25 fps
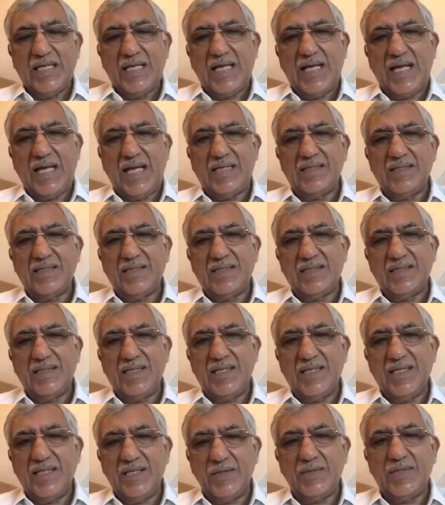And
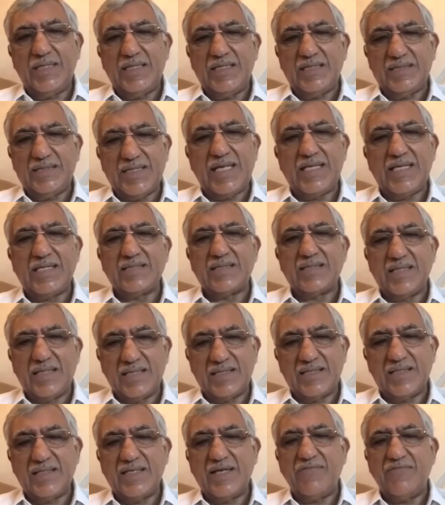the newer designs
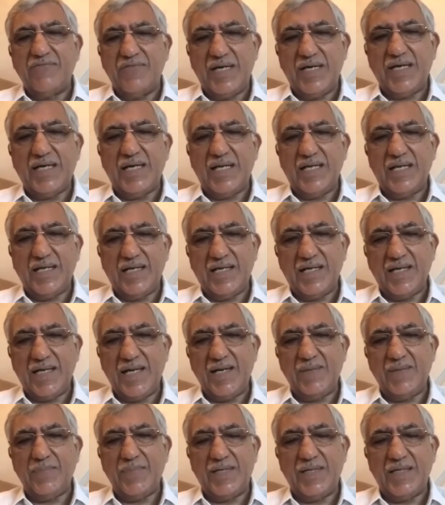are definitely a
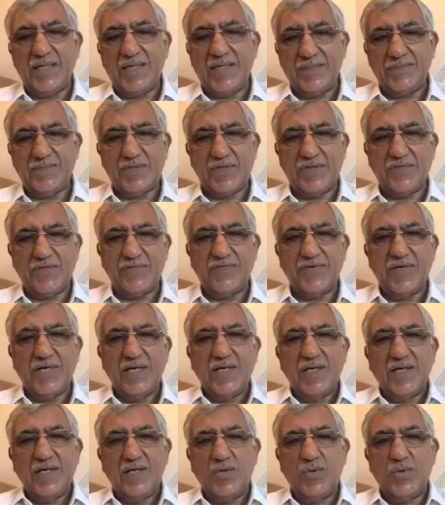help in terms of
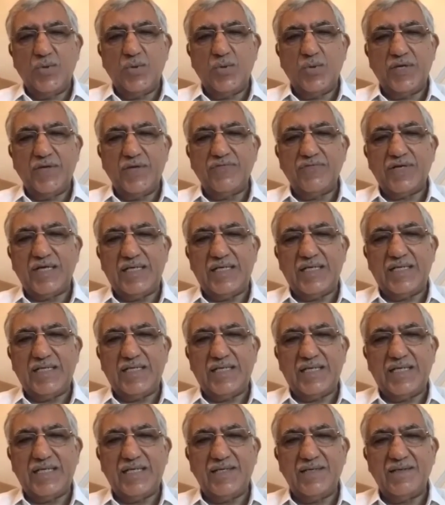no
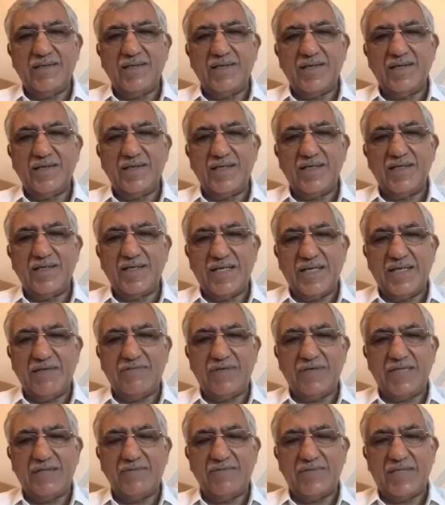difficulty in
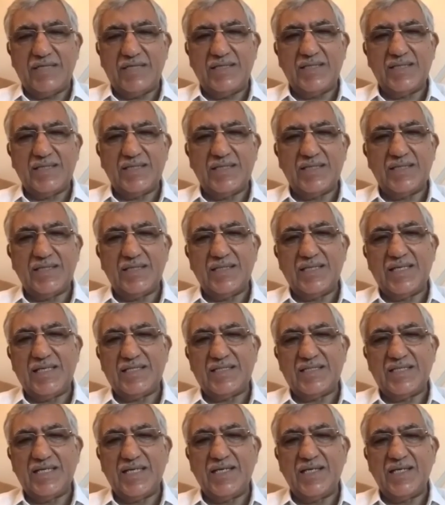retrieval with,
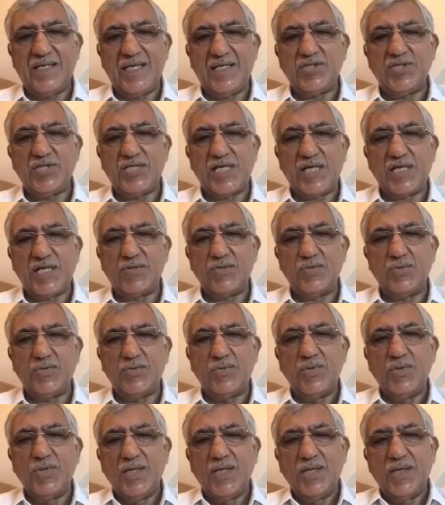let's say, a nunchaku
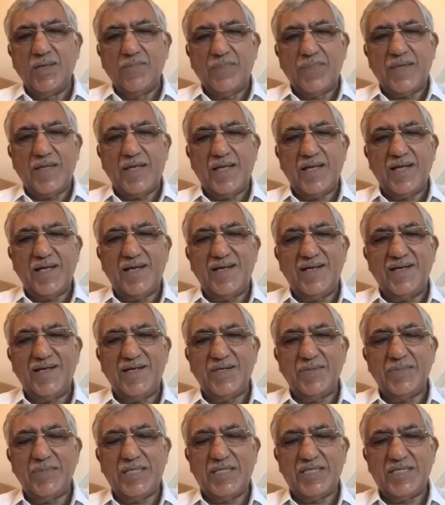
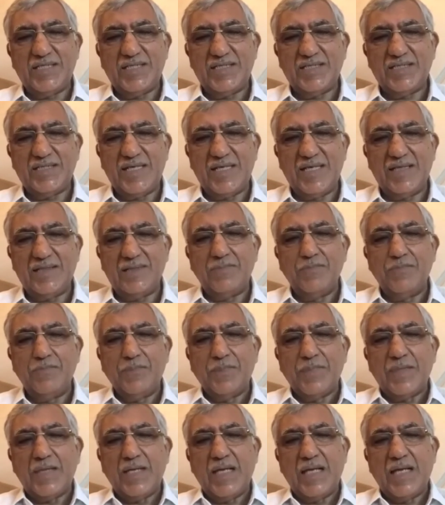intubation set.
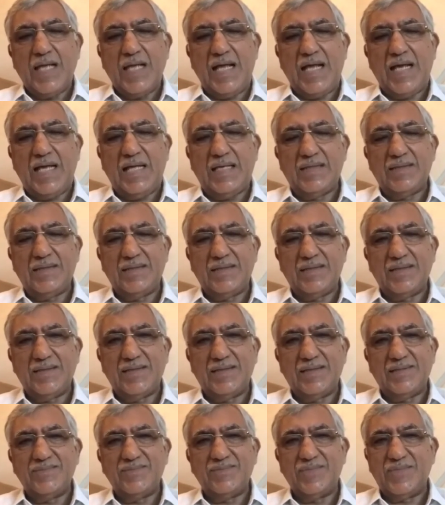And
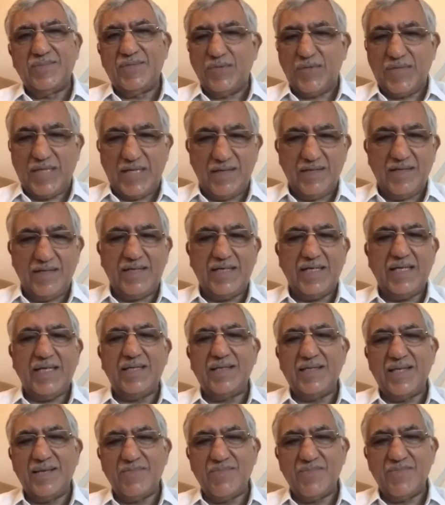you can
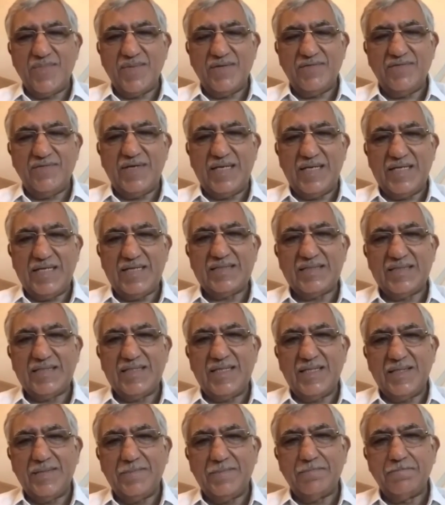retain them very
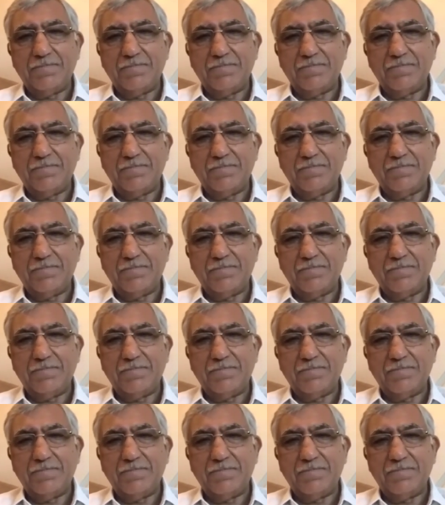easily.